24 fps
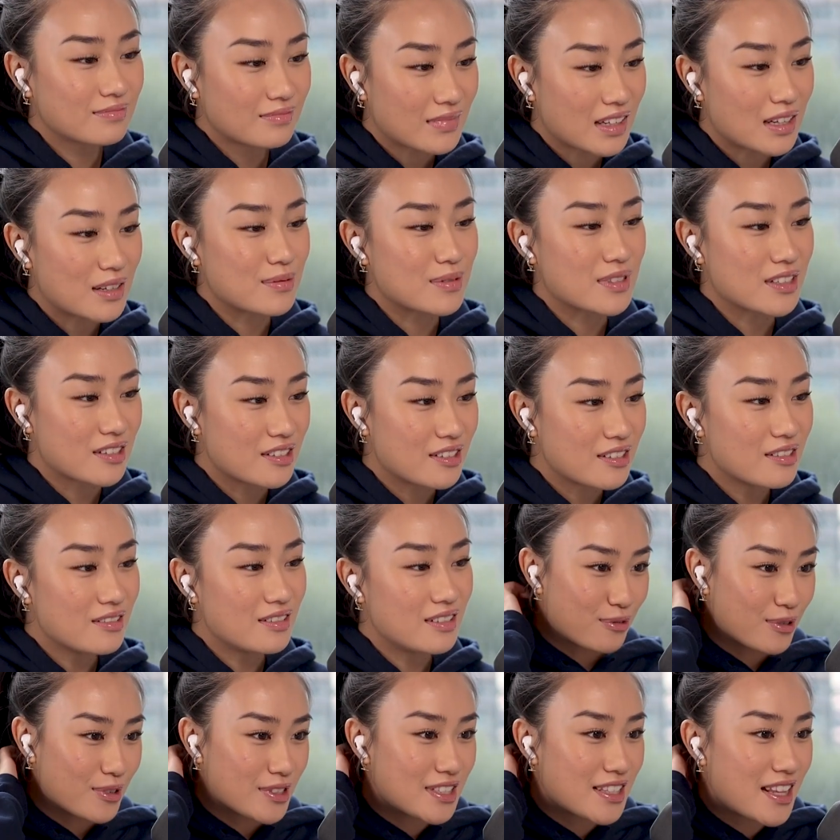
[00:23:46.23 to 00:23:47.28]
Absolutely.
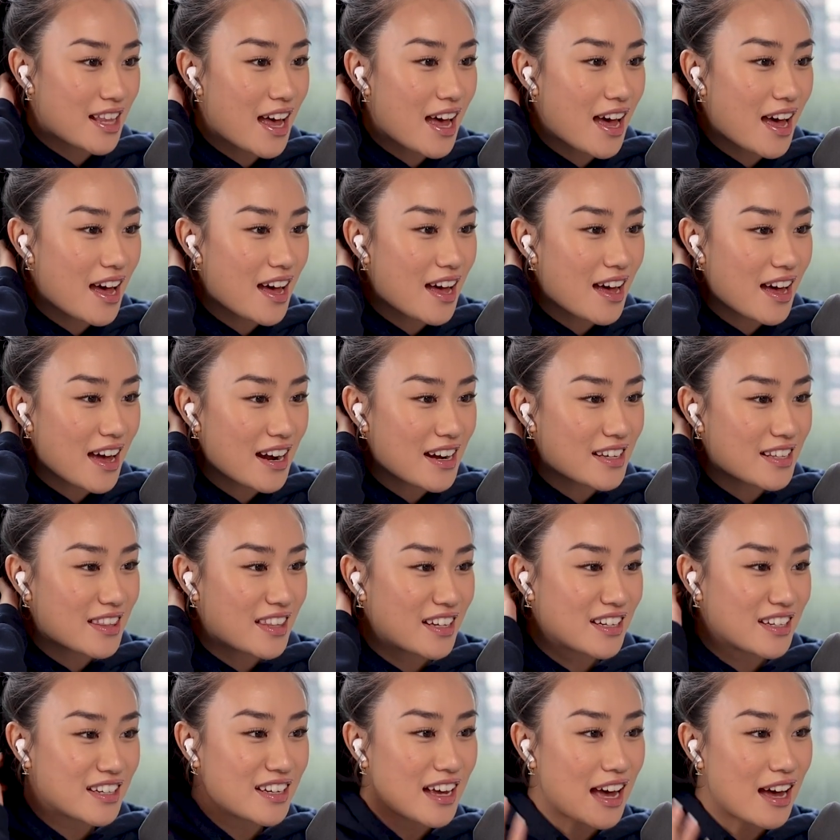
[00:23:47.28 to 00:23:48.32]
Was there
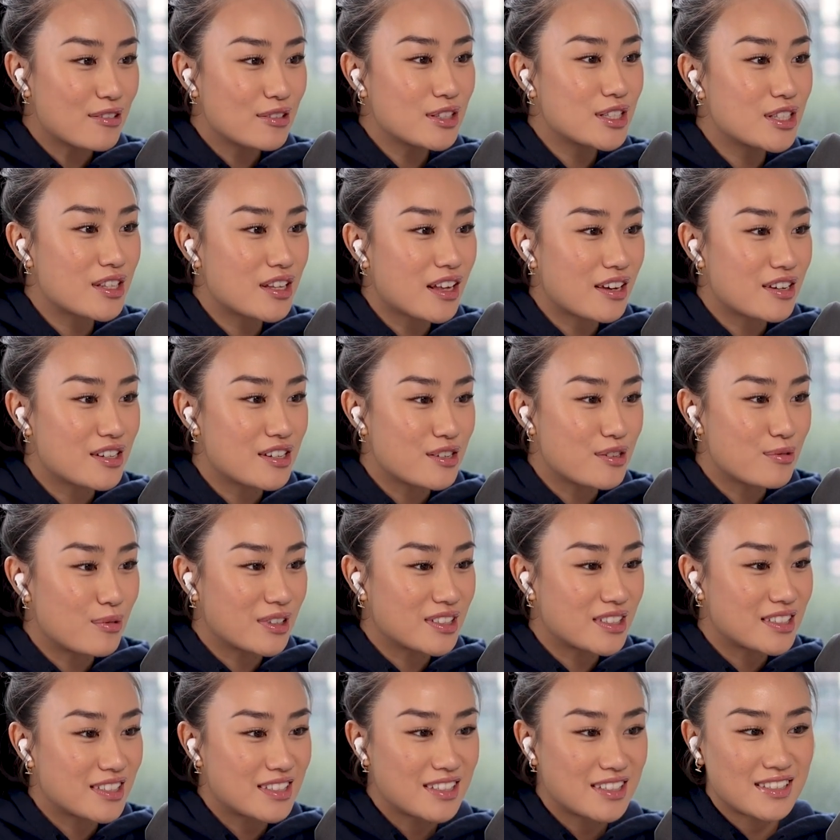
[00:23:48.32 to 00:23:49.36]
anything else that you
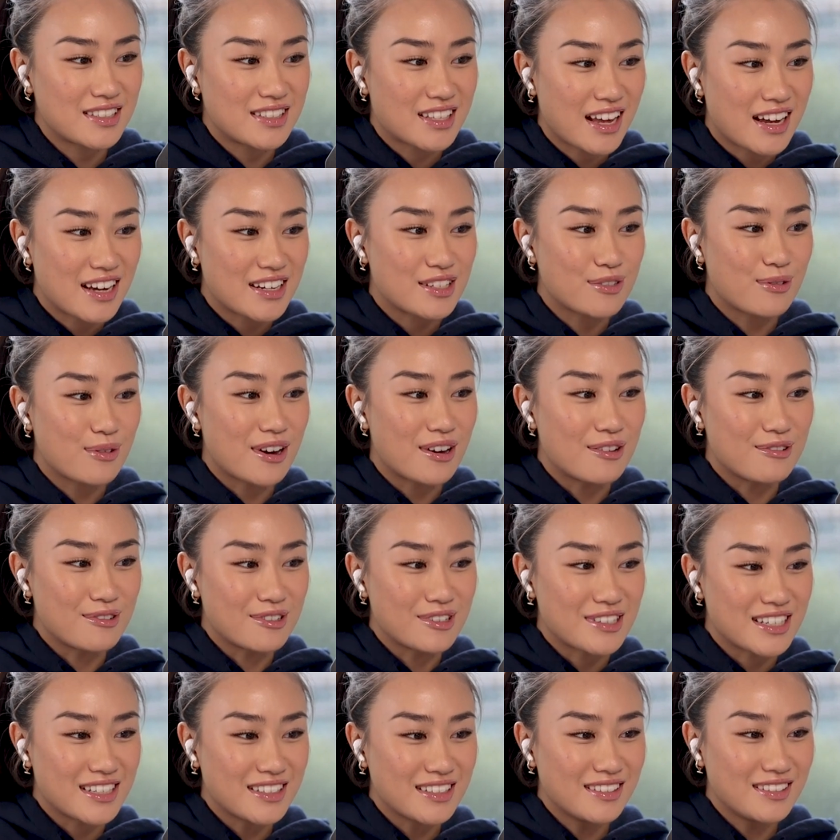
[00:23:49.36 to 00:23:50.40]
wanted to say to our
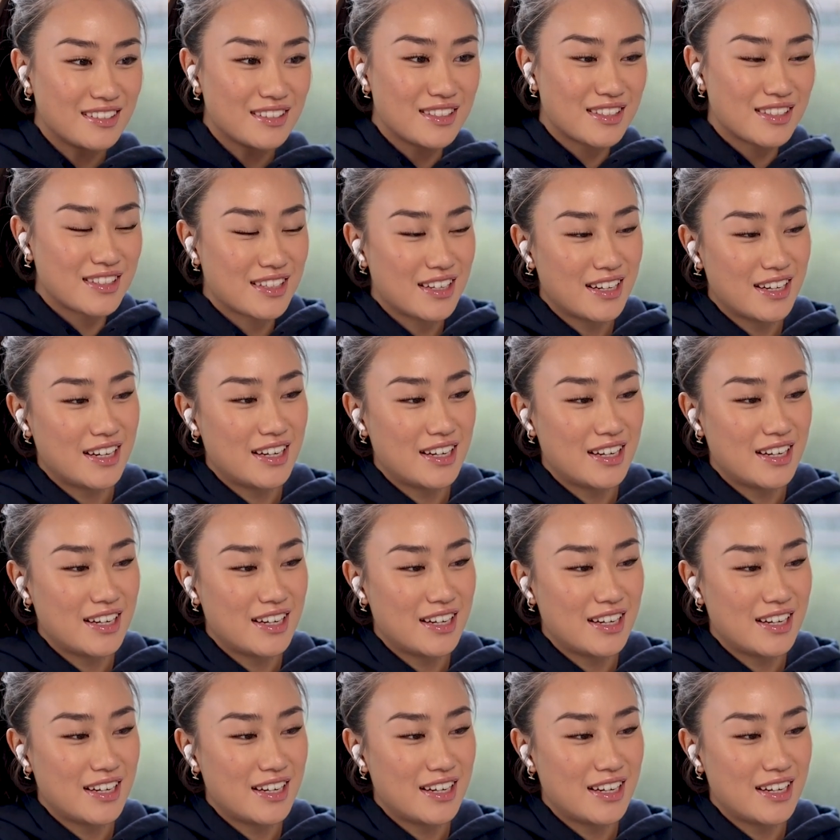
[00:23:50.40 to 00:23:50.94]
audience?